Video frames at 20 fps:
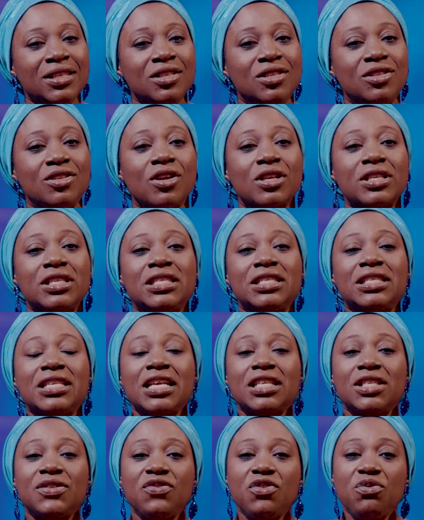
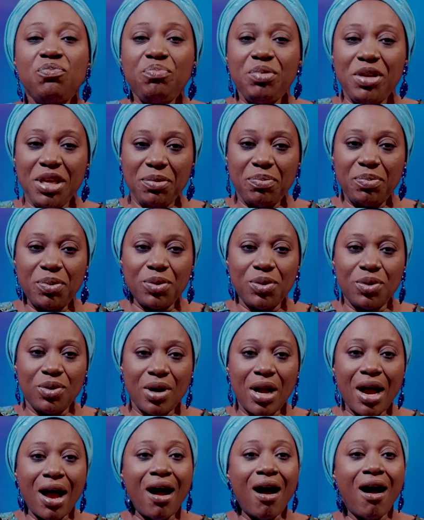Successful people
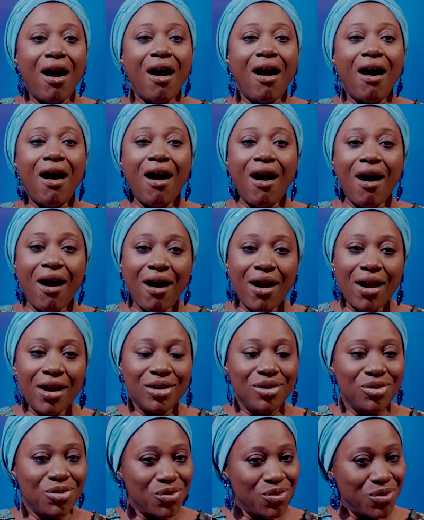are
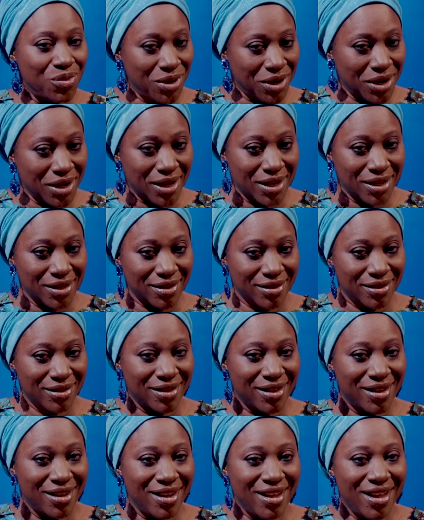hard workers.
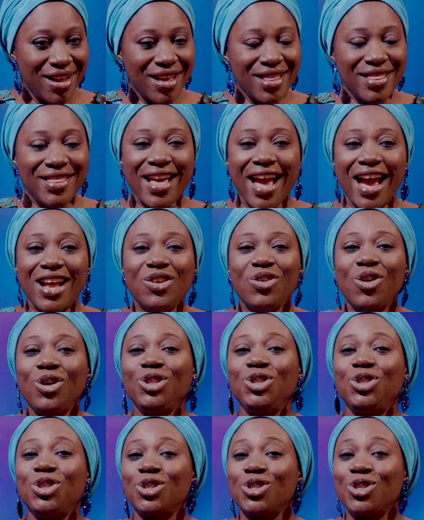They are
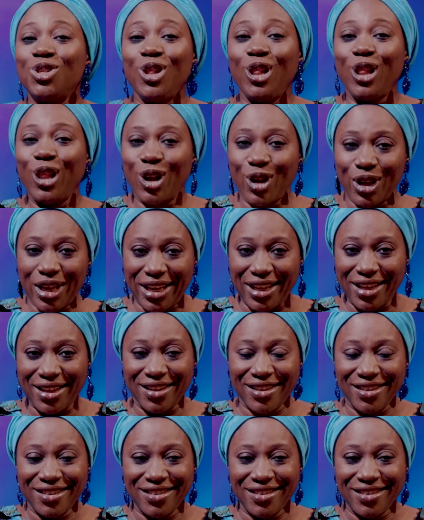not just lucky.